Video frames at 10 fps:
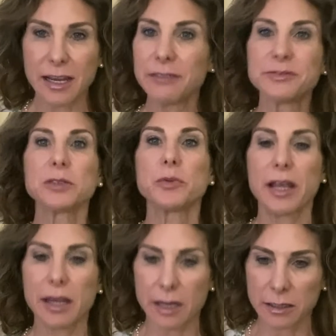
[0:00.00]
safer
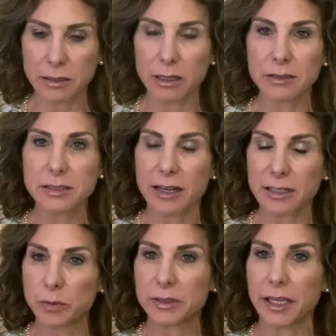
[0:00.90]
way in
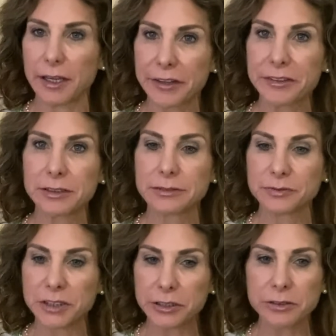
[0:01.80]
context with the other
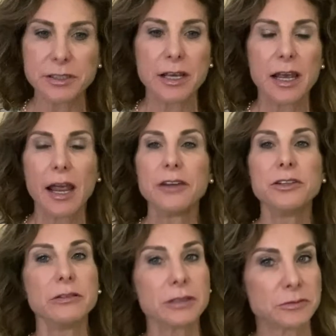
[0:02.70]
foods, and
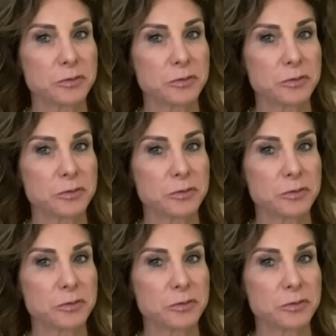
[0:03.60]
you are